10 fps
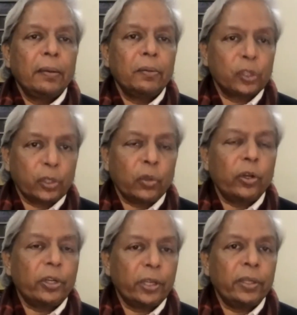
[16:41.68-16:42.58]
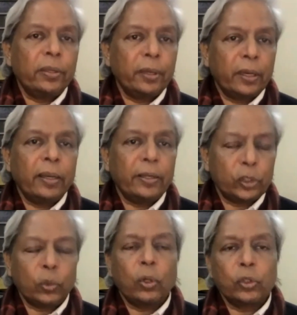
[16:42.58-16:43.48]
security,
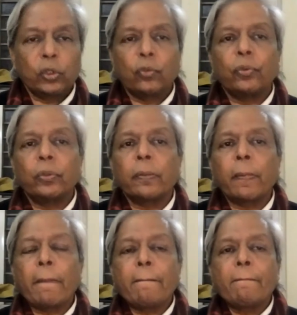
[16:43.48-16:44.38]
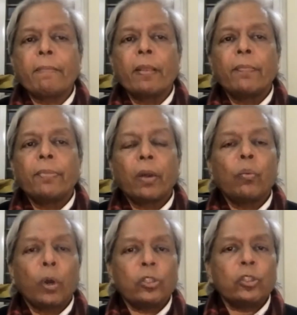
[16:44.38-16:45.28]
and so on and so forth. Now,
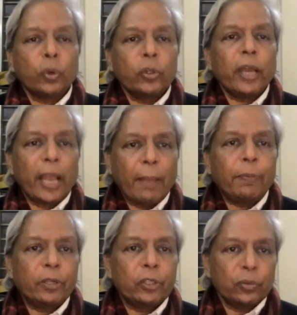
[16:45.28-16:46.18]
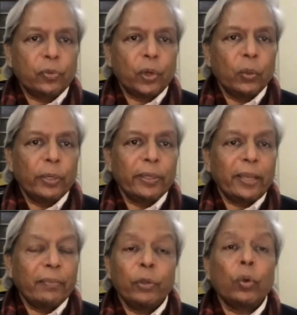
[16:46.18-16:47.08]
what's going to happen is the following,
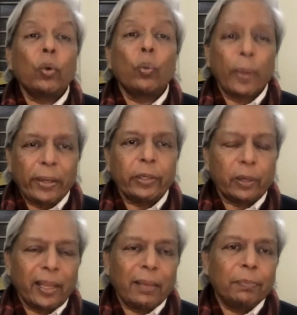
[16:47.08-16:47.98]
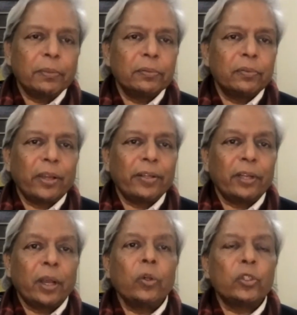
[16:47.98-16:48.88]
and we don't know when it'll happen. Right
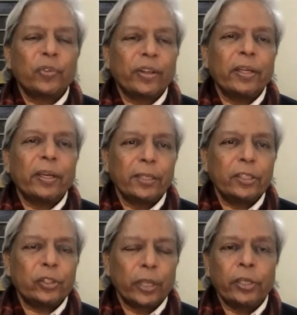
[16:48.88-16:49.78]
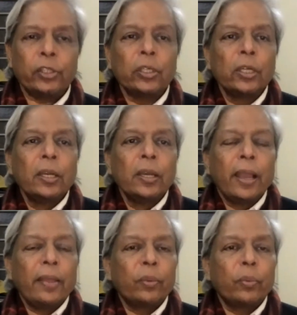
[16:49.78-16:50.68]
now, it's very early stage,
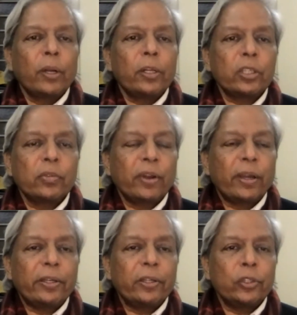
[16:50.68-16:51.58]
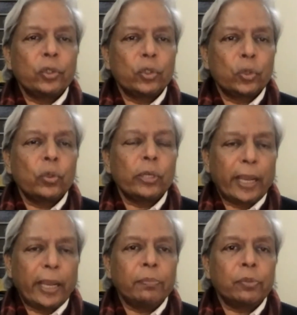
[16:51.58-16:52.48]
and the world is divided into two
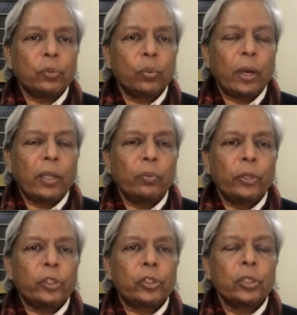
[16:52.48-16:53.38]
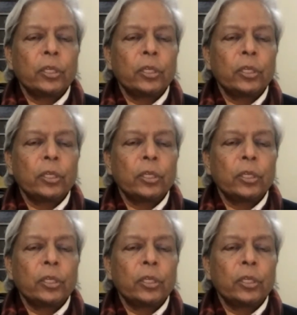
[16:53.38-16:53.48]
camps, one which